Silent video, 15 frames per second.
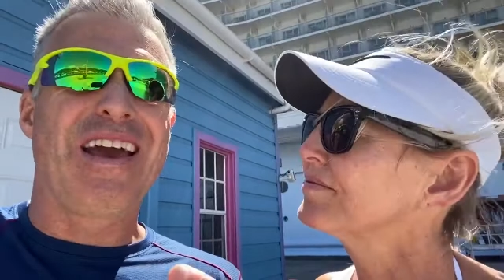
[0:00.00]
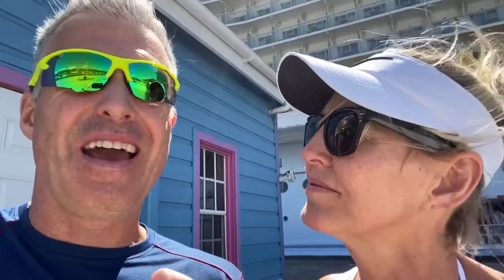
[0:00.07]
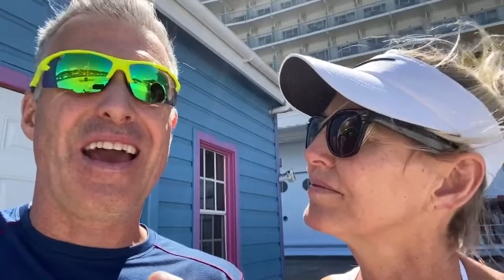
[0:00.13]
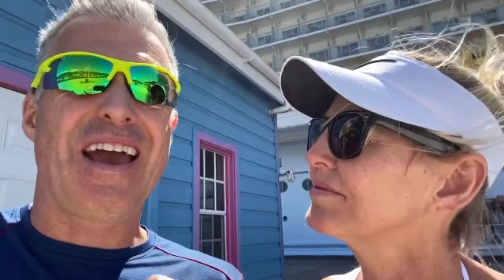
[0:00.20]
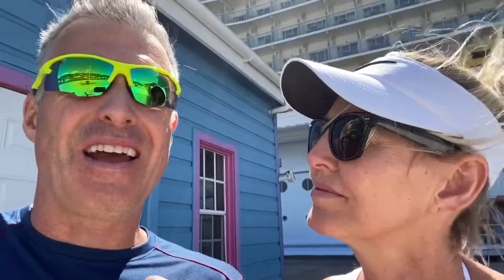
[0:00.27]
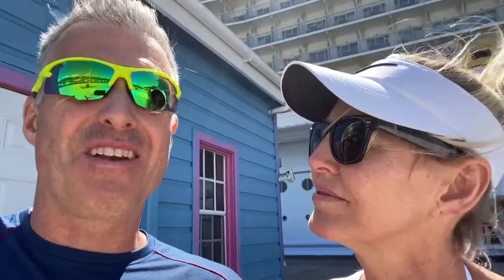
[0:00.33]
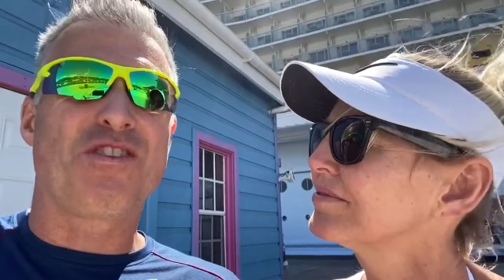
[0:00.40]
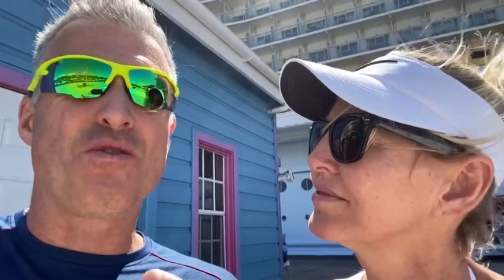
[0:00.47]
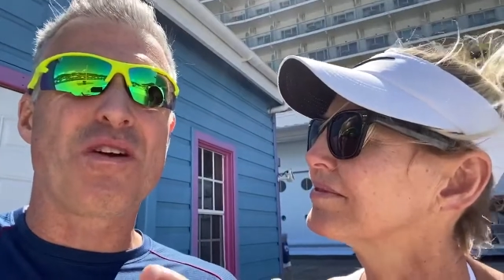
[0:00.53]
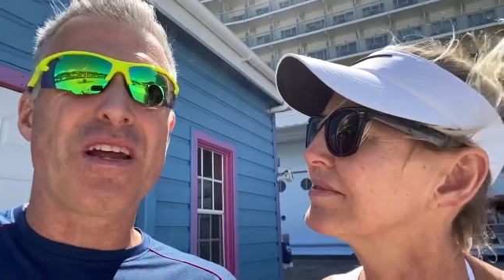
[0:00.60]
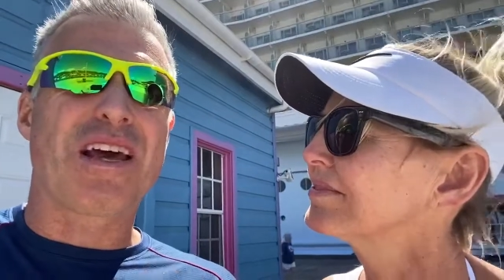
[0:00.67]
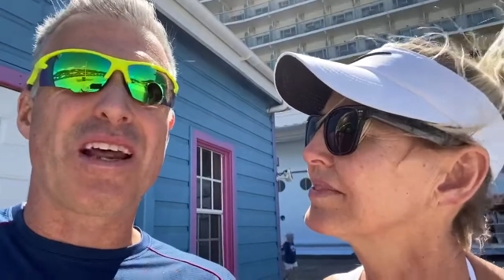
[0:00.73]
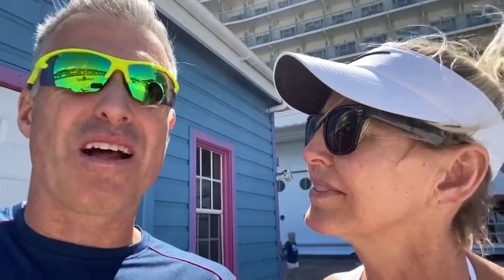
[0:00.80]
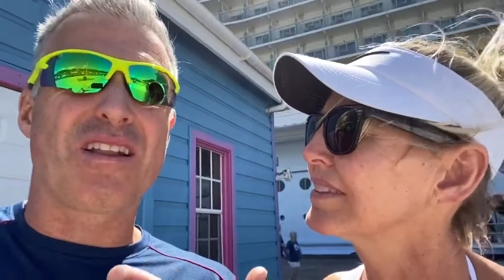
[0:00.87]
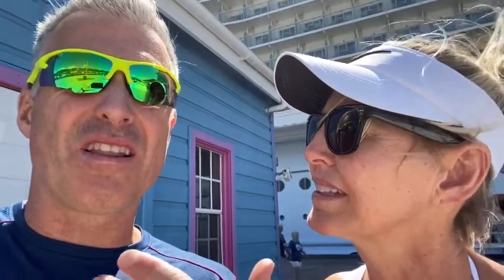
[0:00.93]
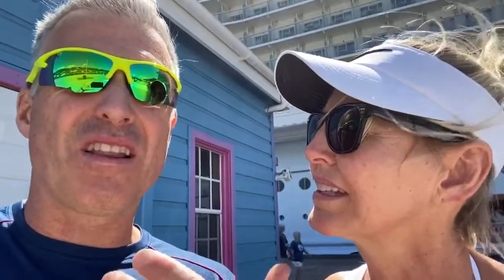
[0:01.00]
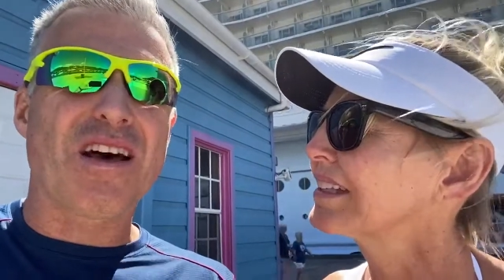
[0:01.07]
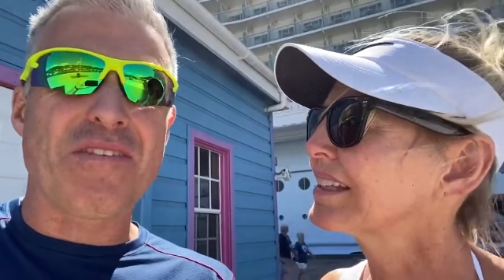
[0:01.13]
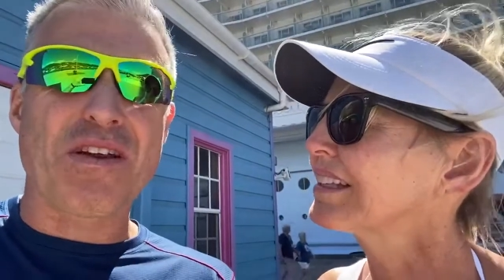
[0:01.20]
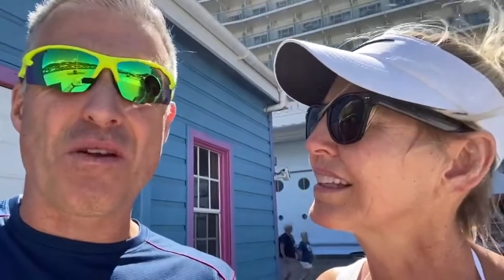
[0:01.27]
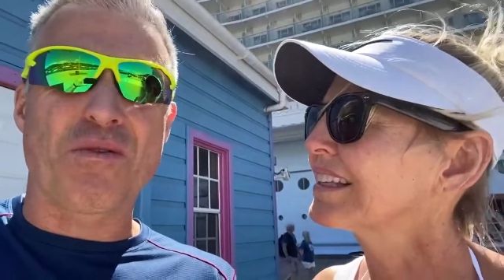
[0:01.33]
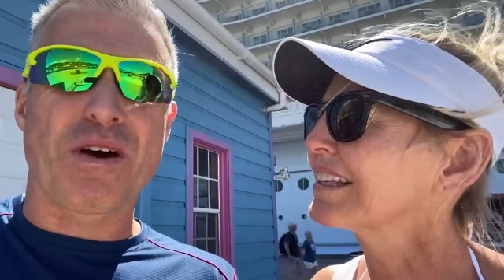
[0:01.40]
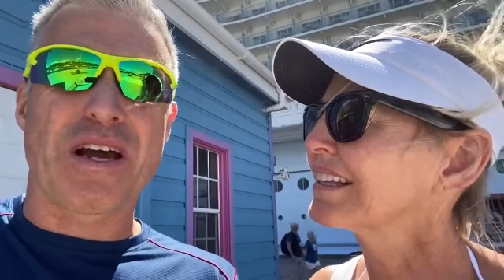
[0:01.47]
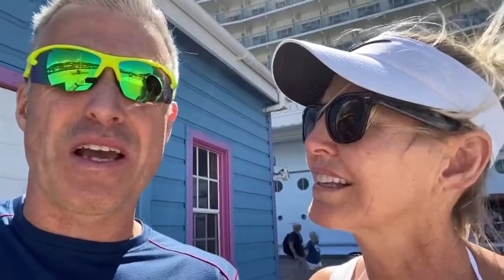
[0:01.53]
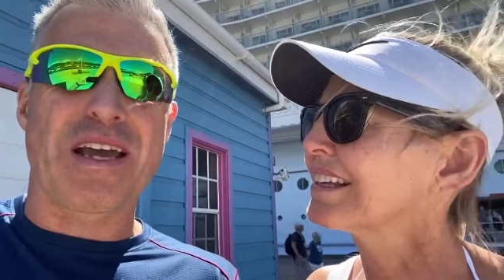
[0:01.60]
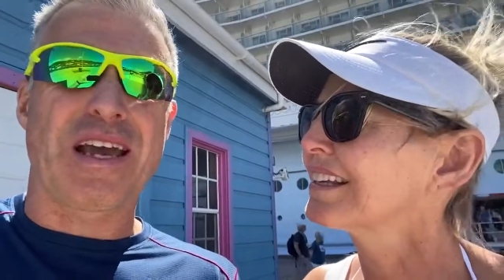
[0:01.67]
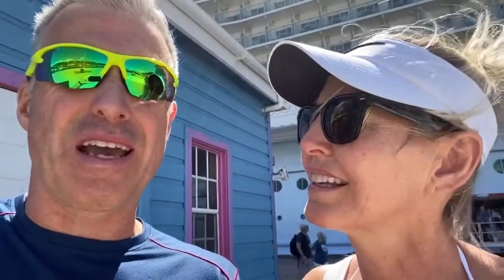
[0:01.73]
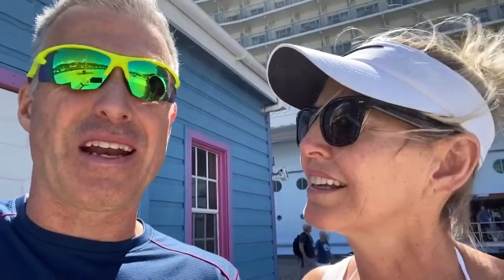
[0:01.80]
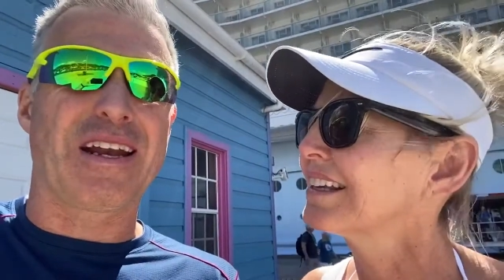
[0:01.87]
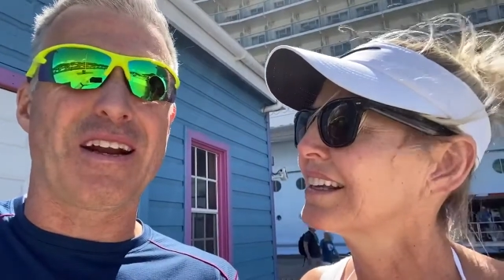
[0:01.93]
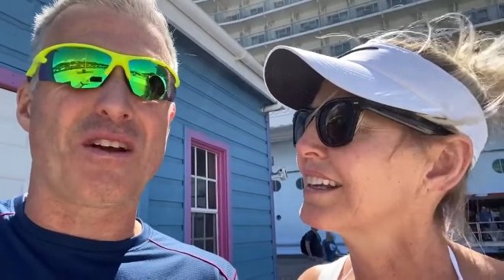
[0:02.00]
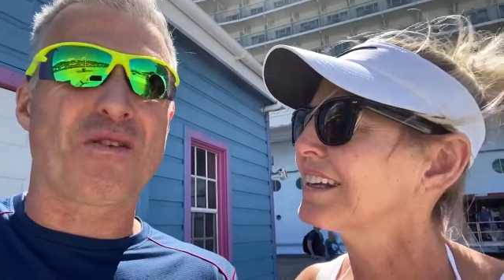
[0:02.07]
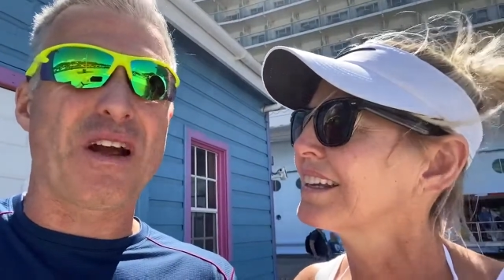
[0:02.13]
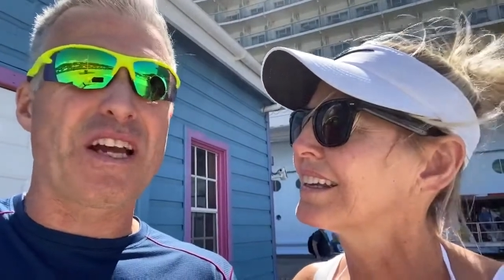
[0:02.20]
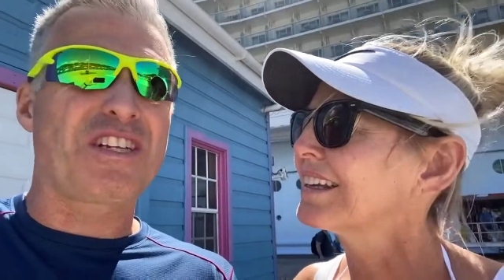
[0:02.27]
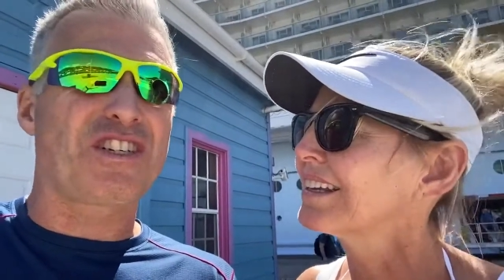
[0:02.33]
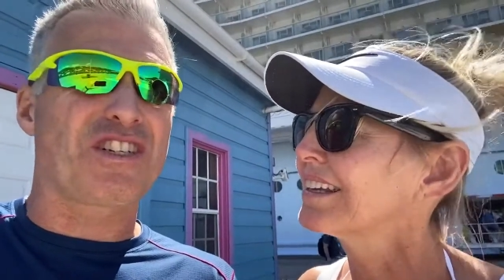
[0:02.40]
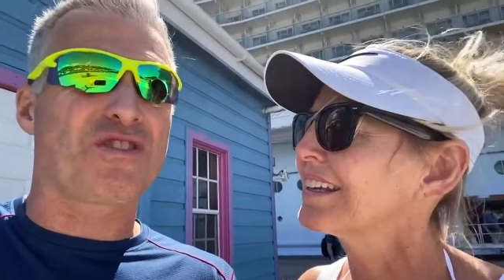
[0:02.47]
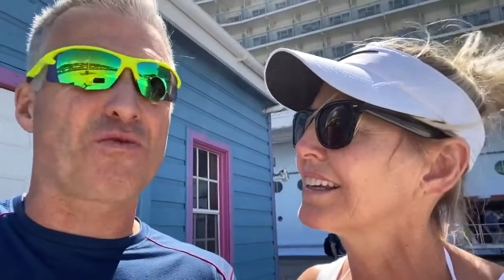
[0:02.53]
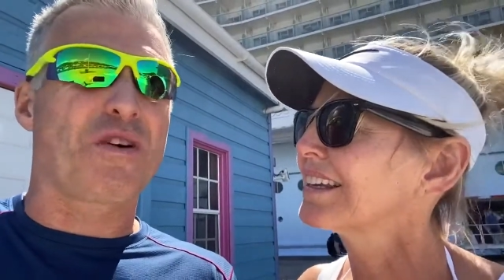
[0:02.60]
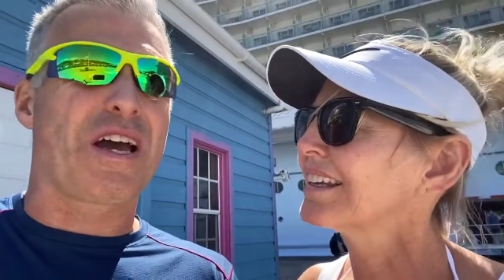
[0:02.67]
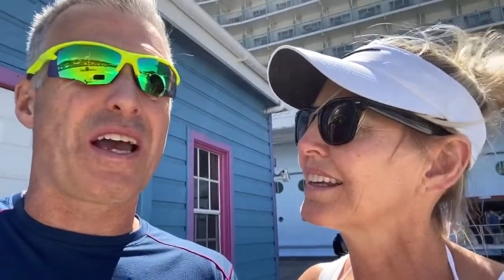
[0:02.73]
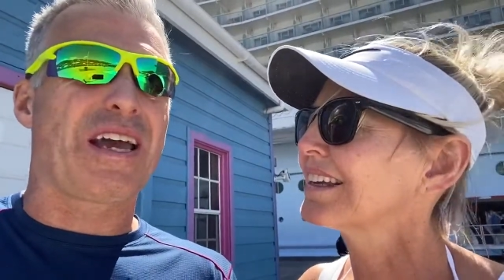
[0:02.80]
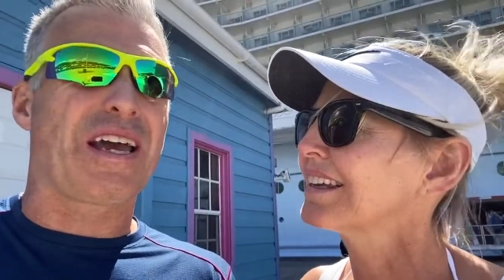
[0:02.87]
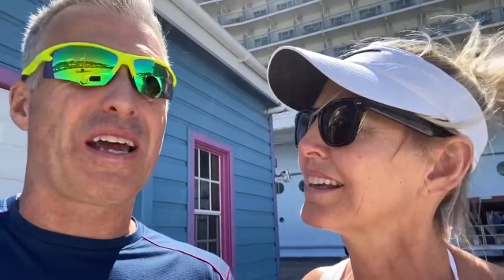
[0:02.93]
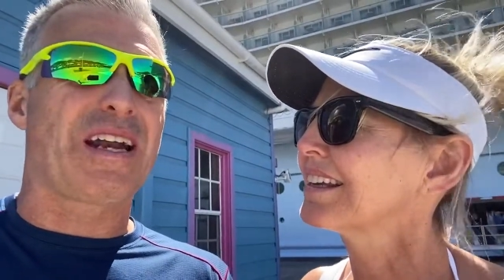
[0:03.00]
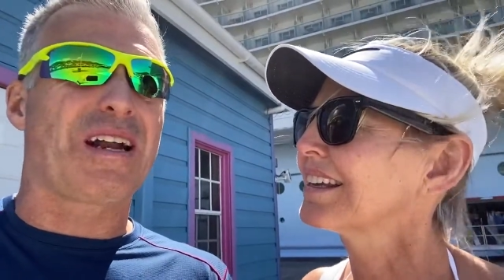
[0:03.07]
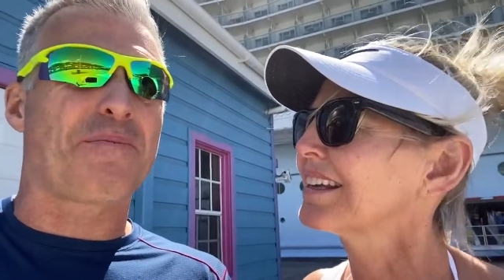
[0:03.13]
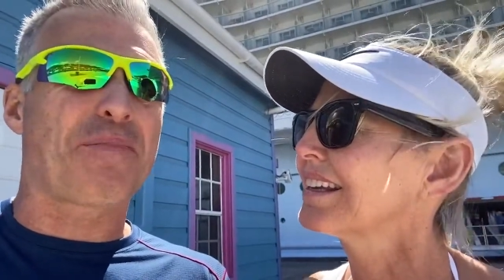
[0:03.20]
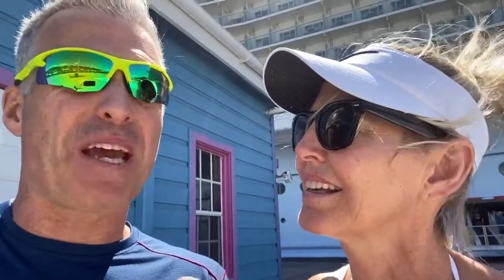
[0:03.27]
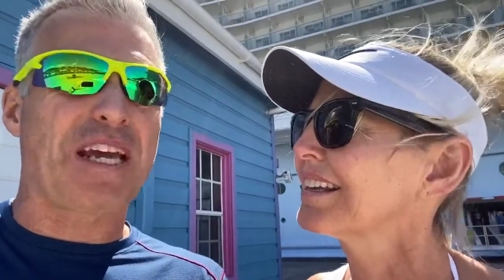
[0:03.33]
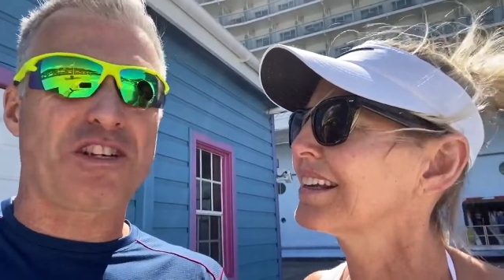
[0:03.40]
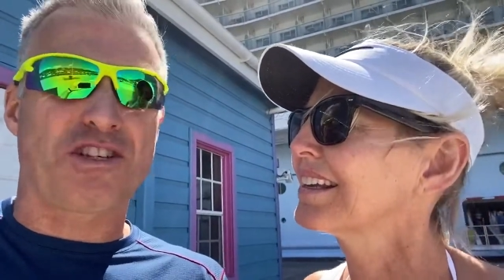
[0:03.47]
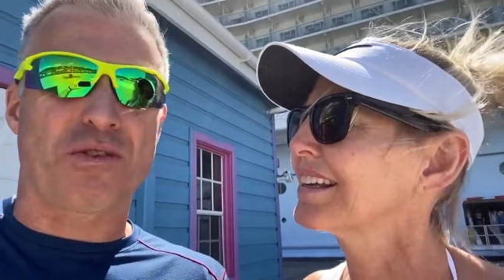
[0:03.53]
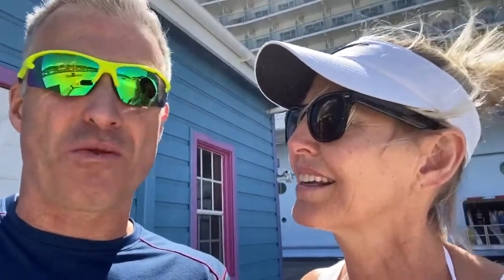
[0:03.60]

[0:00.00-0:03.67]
and do it in a loving way and in a gracious way and in a patient